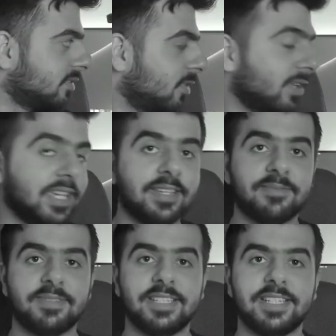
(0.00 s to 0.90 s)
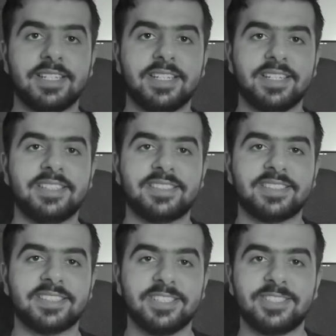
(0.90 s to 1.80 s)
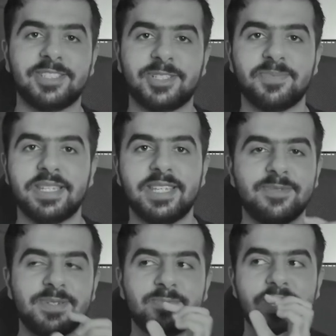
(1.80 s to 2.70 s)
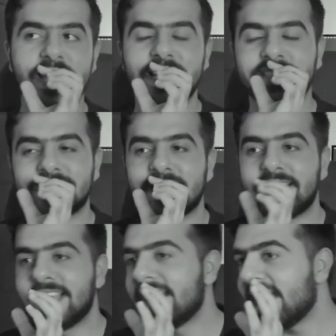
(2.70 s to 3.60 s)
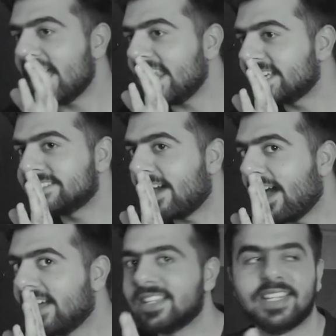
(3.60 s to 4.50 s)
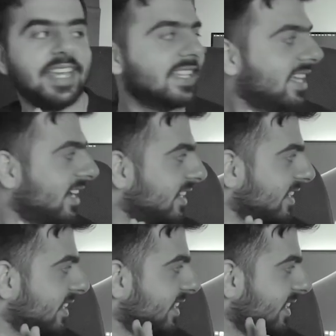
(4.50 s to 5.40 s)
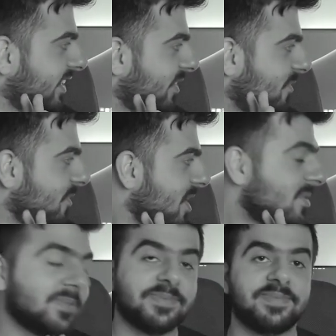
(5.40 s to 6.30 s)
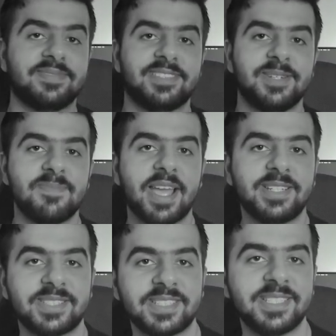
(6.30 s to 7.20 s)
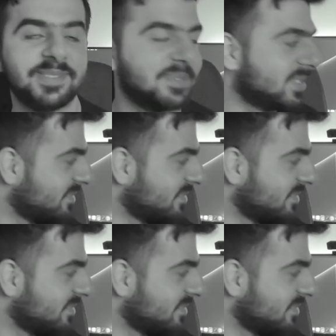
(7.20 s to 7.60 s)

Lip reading: Okay, it listened to me even when I said Alexa like that. Wow. The mics on this must